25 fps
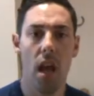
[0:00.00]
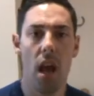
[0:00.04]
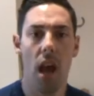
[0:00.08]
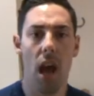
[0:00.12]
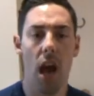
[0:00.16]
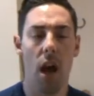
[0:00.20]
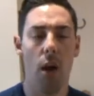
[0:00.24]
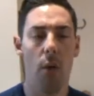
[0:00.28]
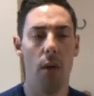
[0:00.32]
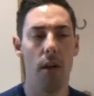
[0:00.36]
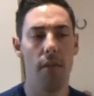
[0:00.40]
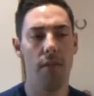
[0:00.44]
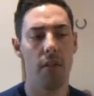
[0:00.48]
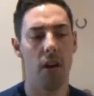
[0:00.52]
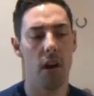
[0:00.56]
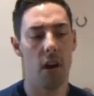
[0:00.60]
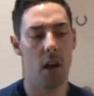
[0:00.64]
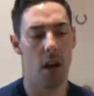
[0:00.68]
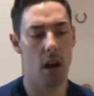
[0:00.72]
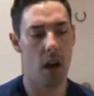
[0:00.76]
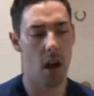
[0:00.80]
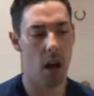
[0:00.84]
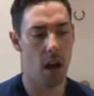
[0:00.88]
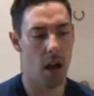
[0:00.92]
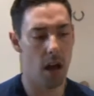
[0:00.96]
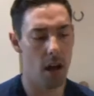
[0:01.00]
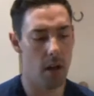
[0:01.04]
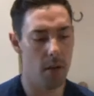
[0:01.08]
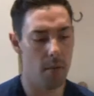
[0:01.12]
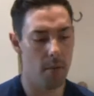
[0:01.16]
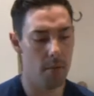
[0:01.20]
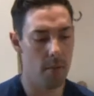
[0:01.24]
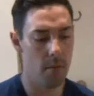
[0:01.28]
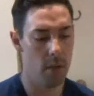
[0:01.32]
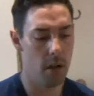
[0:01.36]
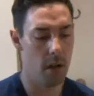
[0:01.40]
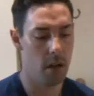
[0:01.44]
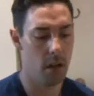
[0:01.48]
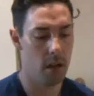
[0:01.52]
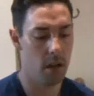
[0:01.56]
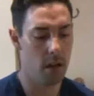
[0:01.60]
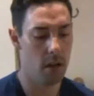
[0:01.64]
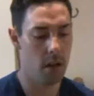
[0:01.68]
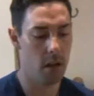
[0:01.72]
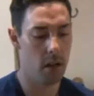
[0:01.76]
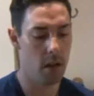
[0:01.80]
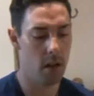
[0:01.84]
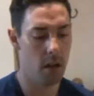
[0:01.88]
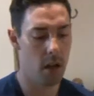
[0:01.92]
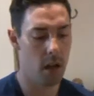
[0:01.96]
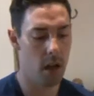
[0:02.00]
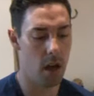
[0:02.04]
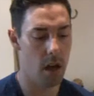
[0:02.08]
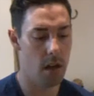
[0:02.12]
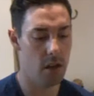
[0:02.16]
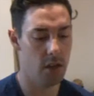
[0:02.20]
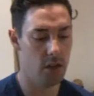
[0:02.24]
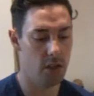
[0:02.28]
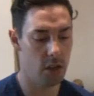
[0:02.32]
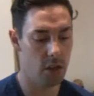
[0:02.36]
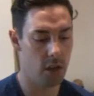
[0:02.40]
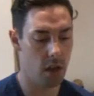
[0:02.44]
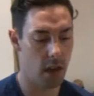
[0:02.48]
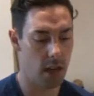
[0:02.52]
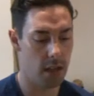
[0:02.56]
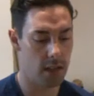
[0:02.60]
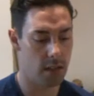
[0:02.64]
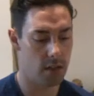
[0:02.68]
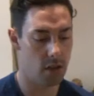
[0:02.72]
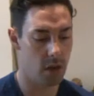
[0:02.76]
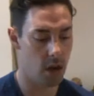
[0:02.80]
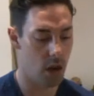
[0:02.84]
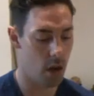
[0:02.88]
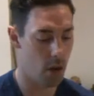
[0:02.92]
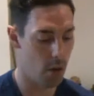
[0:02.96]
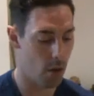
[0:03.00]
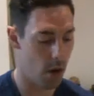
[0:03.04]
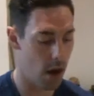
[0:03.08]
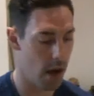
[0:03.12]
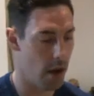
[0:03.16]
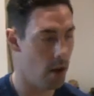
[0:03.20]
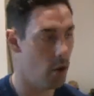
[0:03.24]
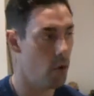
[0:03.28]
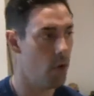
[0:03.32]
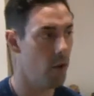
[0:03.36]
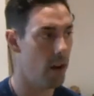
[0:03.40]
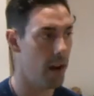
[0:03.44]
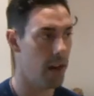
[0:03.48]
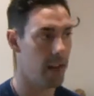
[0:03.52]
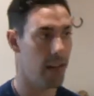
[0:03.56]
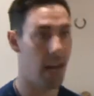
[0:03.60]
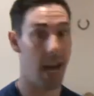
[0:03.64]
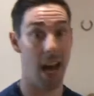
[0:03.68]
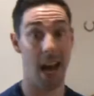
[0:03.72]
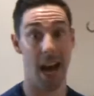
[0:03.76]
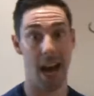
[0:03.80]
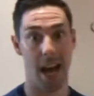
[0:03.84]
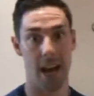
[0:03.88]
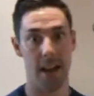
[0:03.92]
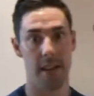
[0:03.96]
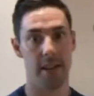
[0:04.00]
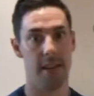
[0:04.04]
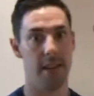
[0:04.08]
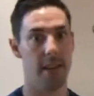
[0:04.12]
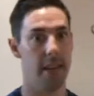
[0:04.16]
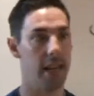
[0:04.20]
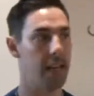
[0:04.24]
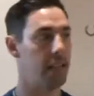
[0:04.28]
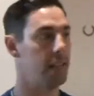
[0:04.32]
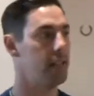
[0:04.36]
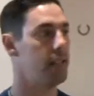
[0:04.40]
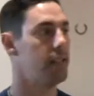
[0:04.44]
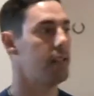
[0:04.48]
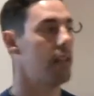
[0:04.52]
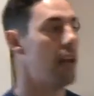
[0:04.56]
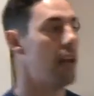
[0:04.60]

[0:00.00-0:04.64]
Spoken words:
However, as you guys know, I already had this